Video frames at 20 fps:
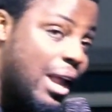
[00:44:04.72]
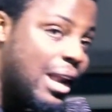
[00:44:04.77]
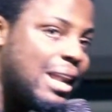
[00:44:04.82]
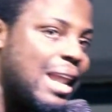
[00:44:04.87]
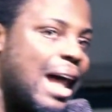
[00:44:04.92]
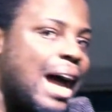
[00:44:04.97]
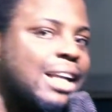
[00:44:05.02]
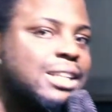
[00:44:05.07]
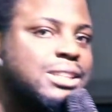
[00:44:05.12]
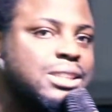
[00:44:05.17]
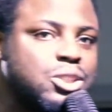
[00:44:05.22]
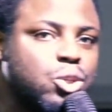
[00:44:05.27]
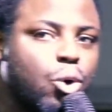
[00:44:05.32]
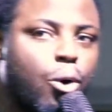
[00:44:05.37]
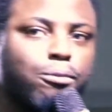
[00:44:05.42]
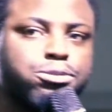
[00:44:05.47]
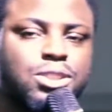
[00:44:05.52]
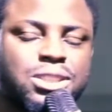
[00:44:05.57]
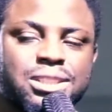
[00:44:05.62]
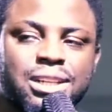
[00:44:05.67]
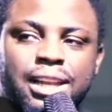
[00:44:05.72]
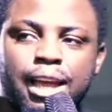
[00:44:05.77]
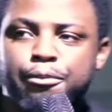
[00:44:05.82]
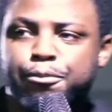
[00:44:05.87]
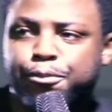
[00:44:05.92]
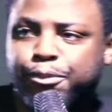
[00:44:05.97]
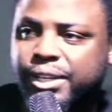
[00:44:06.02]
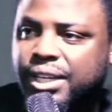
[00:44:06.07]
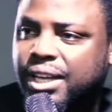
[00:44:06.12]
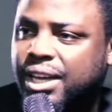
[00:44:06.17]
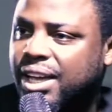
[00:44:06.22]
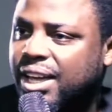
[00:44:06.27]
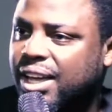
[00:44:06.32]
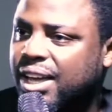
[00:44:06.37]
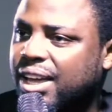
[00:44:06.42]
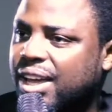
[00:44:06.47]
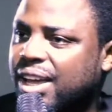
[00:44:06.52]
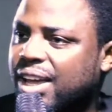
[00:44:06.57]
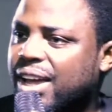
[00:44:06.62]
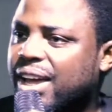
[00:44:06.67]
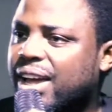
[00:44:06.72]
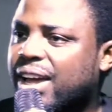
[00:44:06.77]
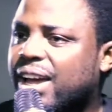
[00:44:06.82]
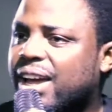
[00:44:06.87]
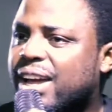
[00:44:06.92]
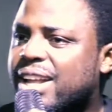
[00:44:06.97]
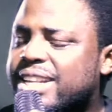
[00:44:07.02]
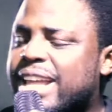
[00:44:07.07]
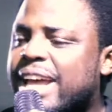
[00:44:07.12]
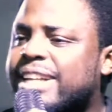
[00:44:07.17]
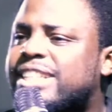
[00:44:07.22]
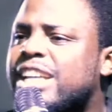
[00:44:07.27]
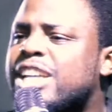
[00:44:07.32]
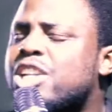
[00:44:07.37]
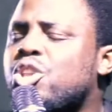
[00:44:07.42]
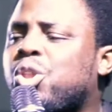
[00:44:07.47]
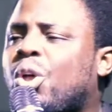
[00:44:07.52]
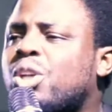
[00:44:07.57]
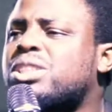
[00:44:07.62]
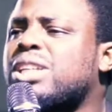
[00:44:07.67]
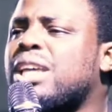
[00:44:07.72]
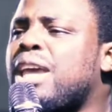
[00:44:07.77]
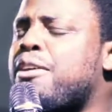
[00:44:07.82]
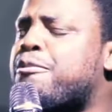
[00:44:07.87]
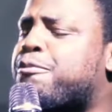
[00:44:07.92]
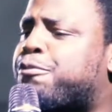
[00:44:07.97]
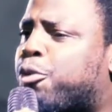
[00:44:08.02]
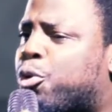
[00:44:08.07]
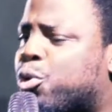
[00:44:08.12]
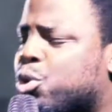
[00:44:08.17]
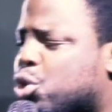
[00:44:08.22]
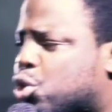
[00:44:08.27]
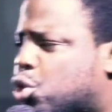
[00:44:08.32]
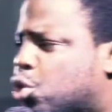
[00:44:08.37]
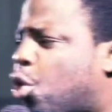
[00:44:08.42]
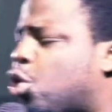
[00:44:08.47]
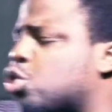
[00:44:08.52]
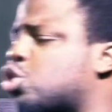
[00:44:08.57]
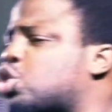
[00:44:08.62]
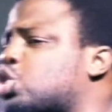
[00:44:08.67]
a land of slavery, they did not even go